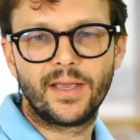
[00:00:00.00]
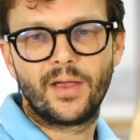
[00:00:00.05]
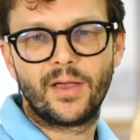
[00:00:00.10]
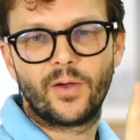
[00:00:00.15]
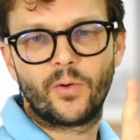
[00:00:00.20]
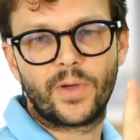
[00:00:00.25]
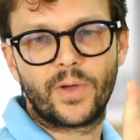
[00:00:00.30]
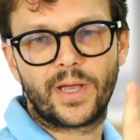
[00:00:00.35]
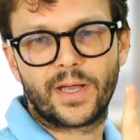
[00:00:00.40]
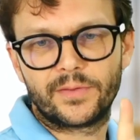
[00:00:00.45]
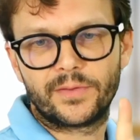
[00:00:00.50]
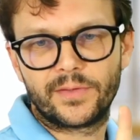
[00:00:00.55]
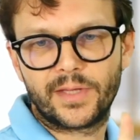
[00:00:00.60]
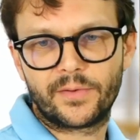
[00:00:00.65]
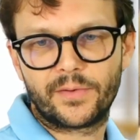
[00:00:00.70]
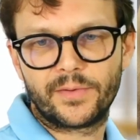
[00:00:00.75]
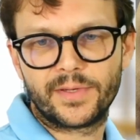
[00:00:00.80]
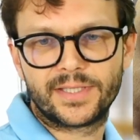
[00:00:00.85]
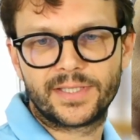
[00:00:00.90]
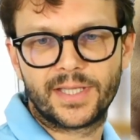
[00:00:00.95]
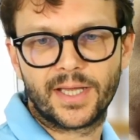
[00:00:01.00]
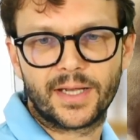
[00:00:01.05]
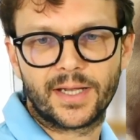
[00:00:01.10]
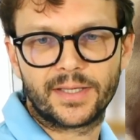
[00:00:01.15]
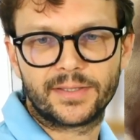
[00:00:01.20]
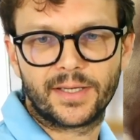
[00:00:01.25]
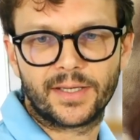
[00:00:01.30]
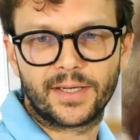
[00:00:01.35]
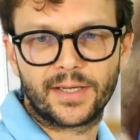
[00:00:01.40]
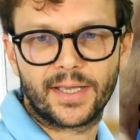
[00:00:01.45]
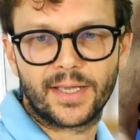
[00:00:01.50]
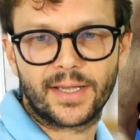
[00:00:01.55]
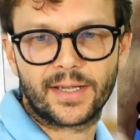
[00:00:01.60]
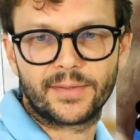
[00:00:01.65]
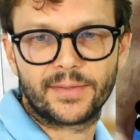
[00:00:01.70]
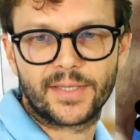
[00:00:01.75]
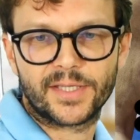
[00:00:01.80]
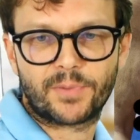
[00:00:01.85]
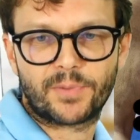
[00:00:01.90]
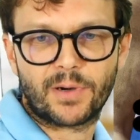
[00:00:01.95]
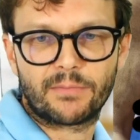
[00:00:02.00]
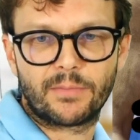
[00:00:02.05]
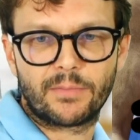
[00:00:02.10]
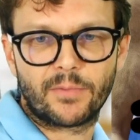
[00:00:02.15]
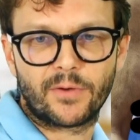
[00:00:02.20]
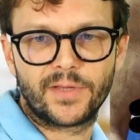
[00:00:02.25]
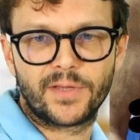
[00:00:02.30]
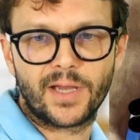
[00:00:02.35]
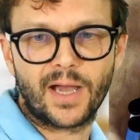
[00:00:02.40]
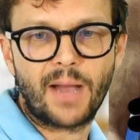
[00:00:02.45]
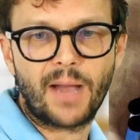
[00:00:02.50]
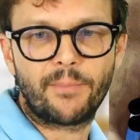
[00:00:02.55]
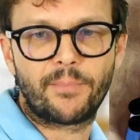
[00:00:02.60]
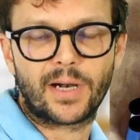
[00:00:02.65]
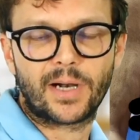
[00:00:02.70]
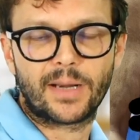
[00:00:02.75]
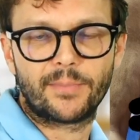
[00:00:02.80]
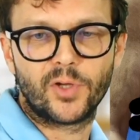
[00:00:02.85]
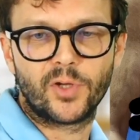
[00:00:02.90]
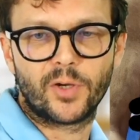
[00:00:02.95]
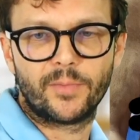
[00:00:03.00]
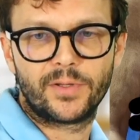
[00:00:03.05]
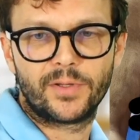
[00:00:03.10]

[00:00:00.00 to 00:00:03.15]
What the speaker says: where there is this problem of the upper abdomen.